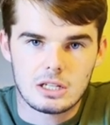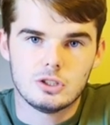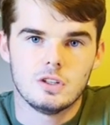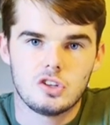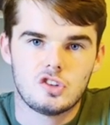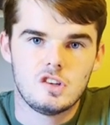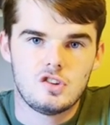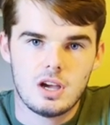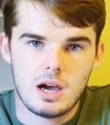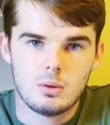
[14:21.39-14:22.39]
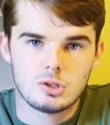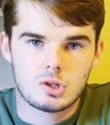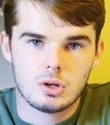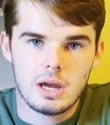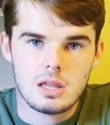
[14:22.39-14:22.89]
I thought the CGI was
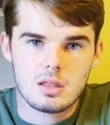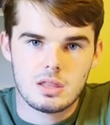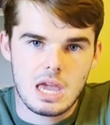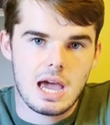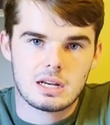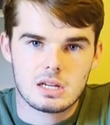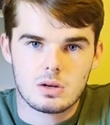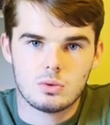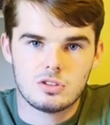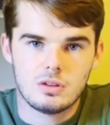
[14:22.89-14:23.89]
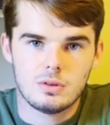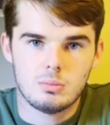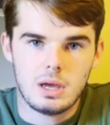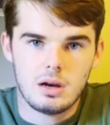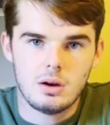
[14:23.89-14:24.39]
great, the acting was
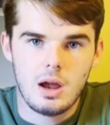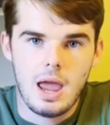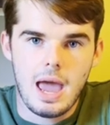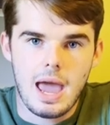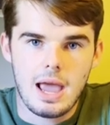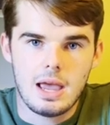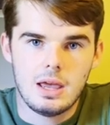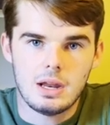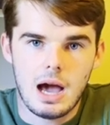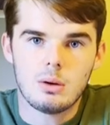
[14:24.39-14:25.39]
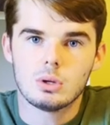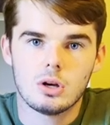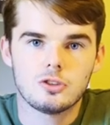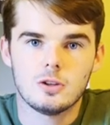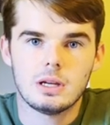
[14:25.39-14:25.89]
even better, and I would
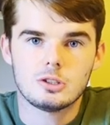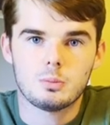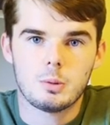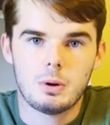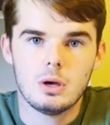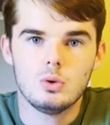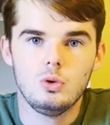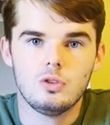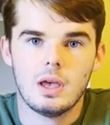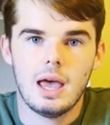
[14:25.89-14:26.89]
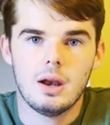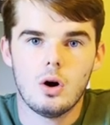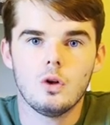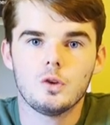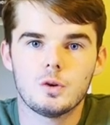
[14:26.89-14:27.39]
also like to propose an
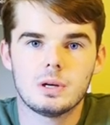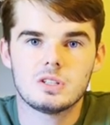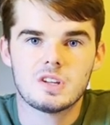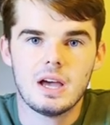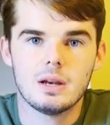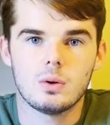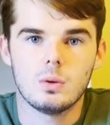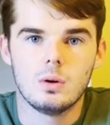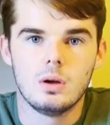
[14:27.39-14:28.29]
alternate title,